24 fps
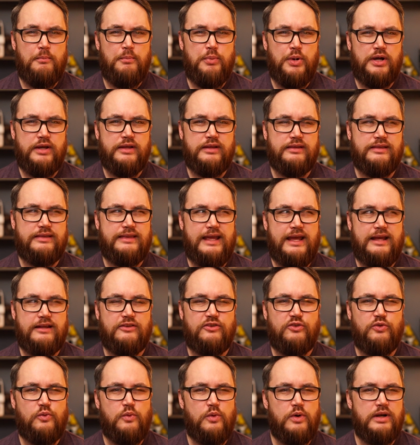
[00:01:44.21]
but
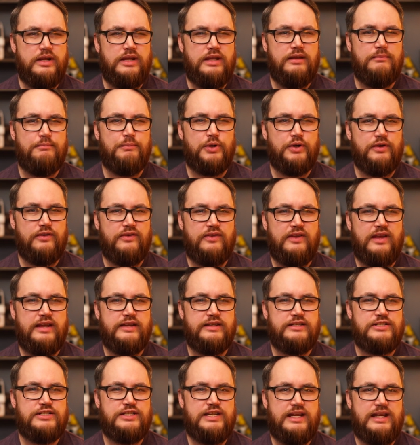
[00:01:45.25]
that
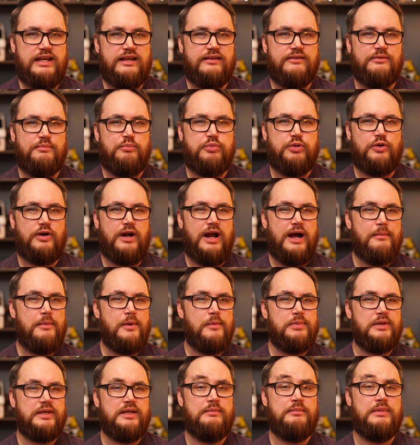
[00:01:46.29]
20% chance
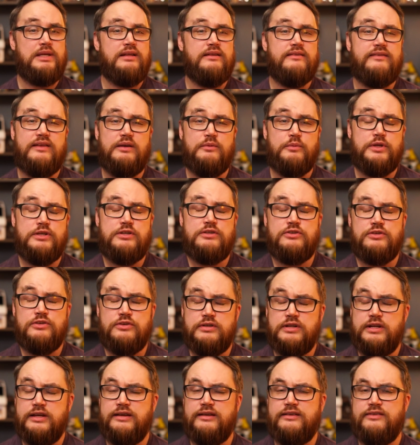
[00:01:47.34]
probably means that we
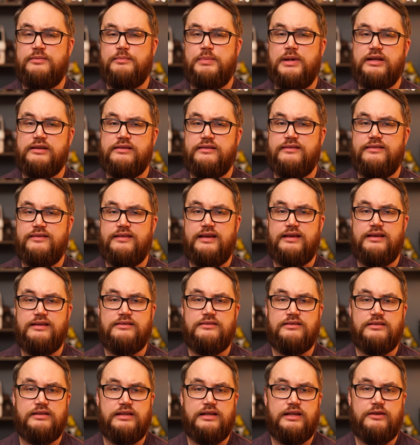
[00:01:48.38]
should expect a
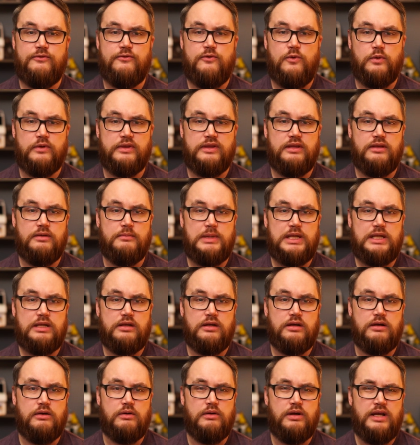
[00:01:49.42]
second delay for the
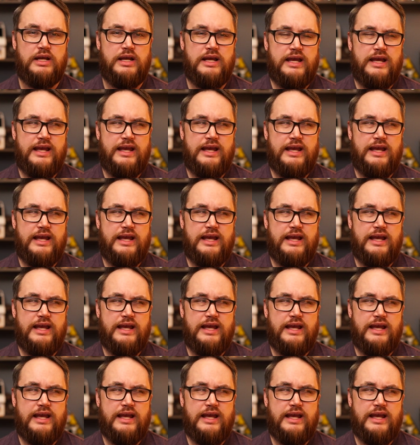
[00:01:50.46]
Amico.